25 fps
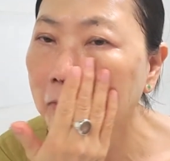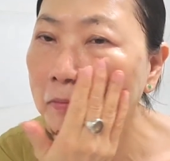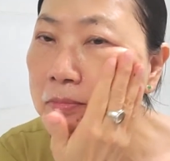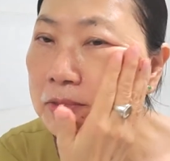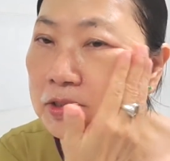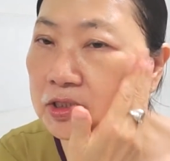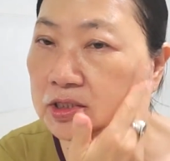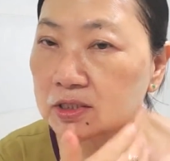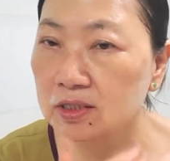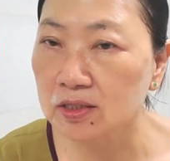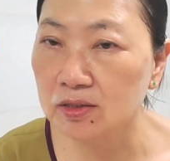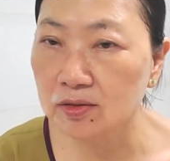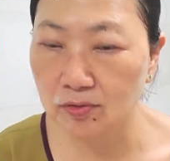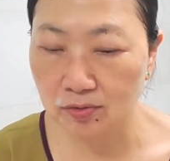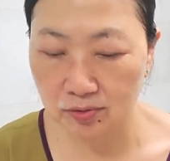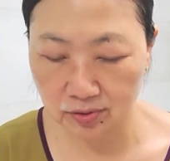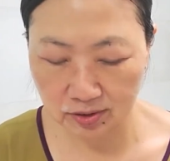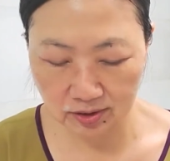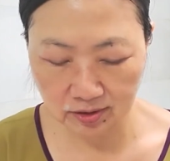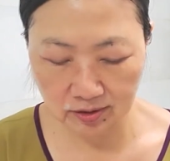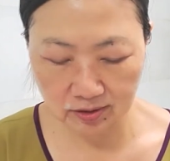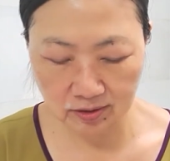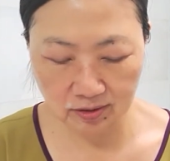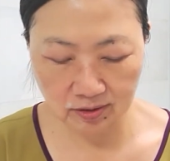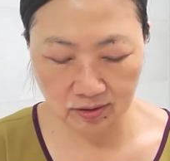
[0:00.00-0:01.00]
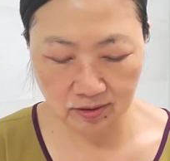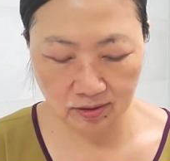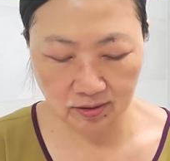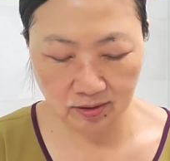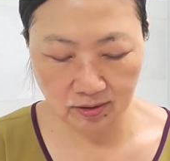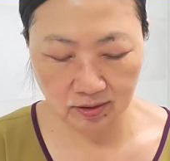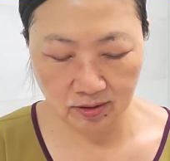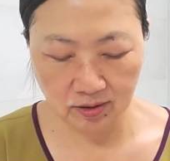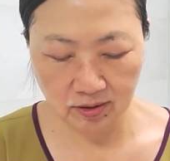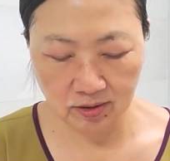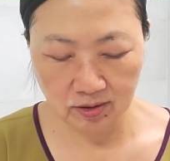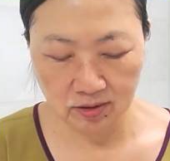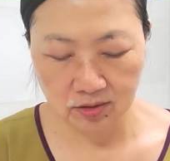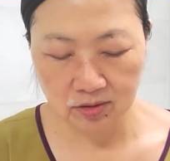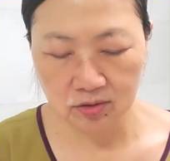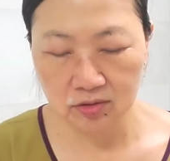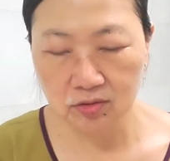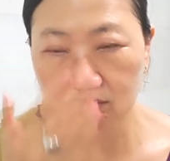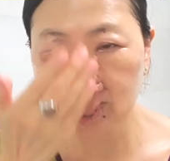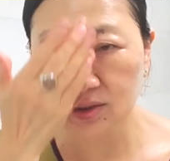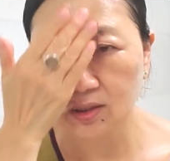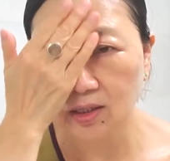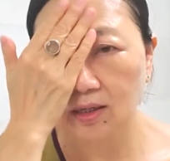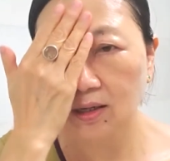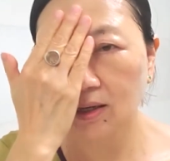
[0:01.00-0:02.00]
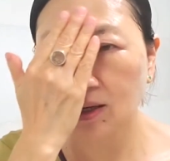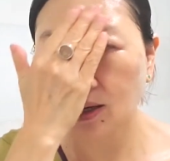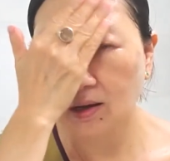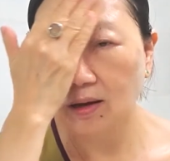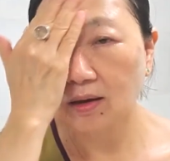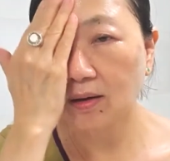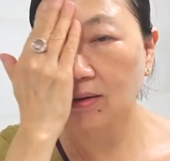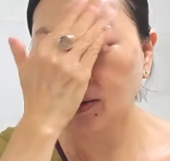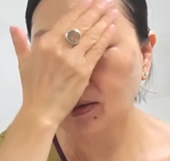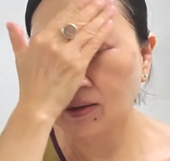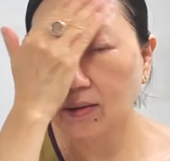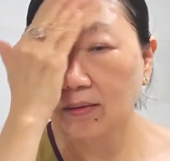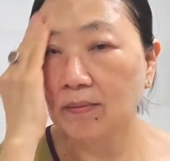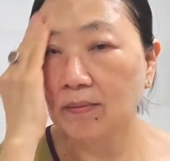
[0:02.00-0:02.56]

secret to take care